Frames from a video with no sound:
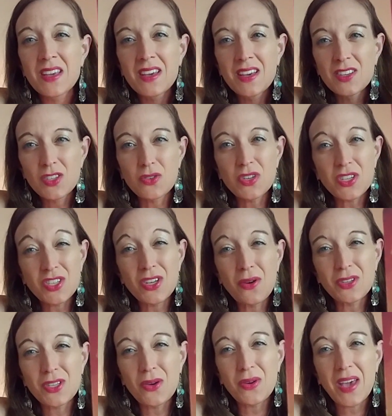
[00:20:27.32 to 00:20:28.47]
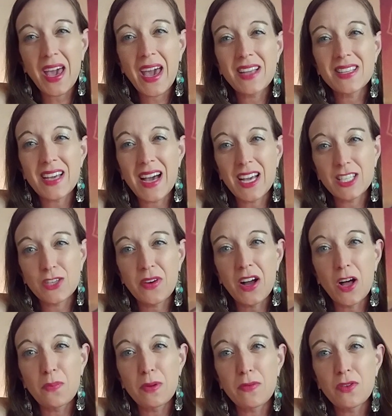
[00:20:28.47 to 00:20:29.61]
So just know it's okay to ask for
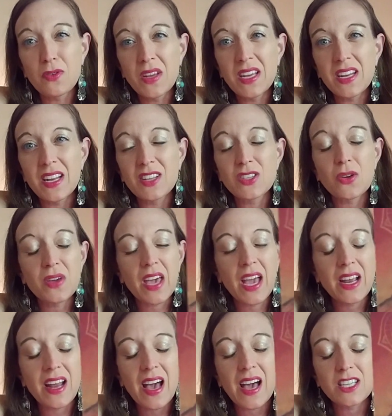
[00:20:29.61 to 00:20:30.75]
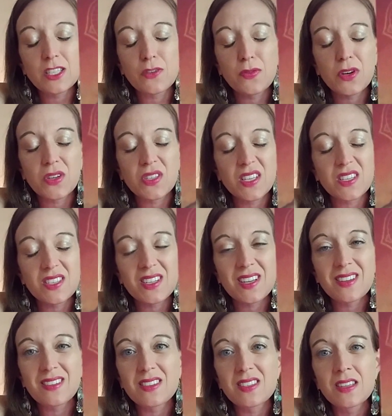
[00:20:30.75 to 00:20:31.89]
help if you need it. It's okay to ask for
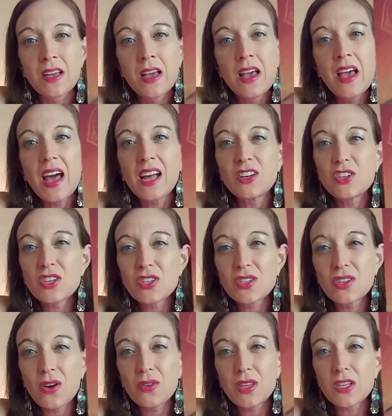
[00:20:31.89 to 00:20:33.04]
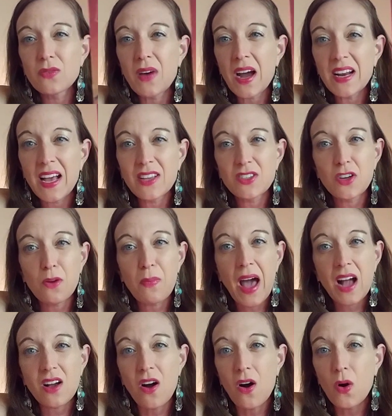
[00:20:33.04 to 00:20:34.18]
assistance, and just know the divine has your
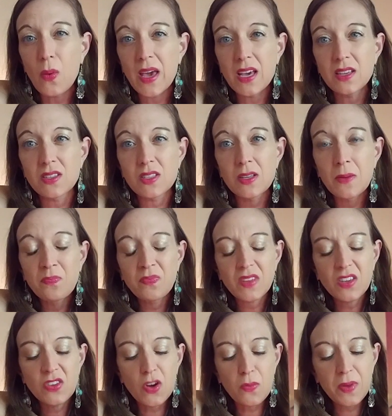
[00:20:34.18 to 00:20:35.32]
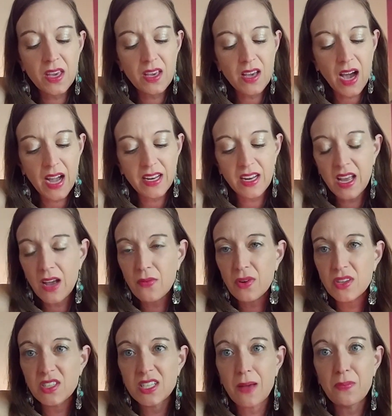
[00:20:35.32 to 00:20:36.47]
back always. You're being guided every
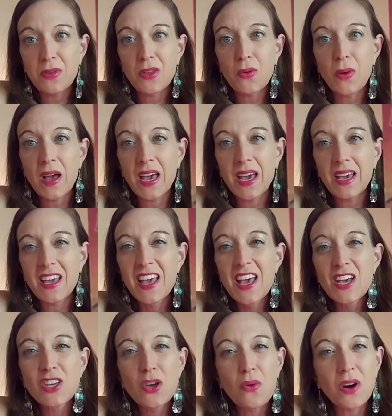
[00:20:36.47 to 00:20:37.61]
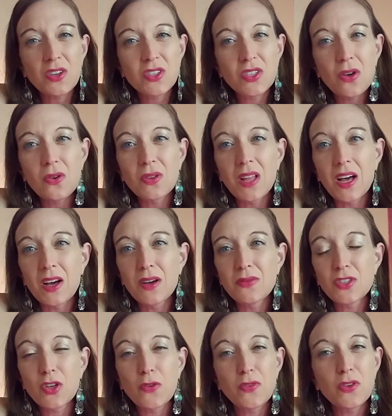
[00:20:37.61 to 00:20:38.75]
step of the way. You are so loved.
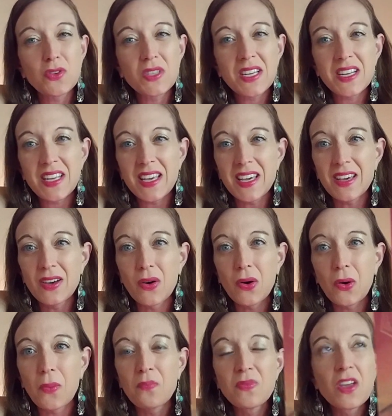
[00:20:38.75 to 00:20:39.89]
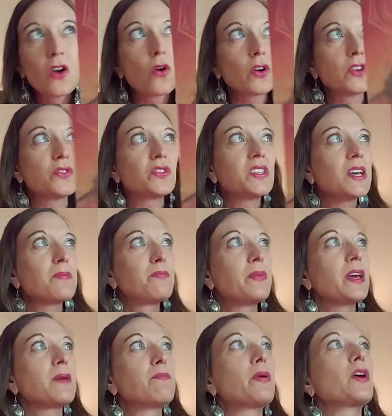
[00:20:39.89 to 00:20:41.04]
So if you see an eagle or you see a
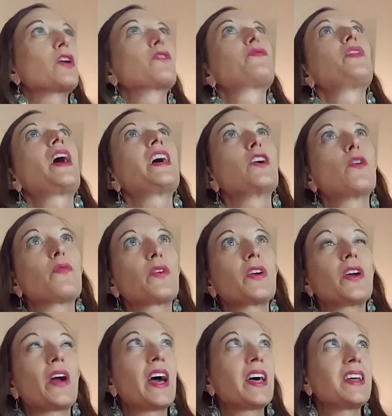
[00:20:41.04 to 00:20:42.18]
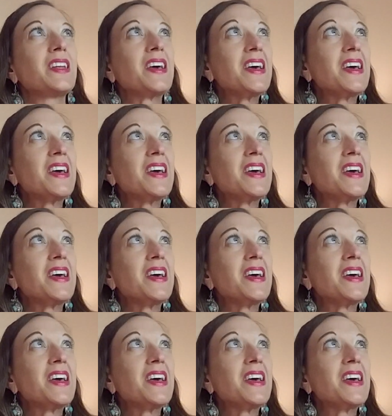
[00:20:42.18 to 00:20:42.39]
big bird flying over your head,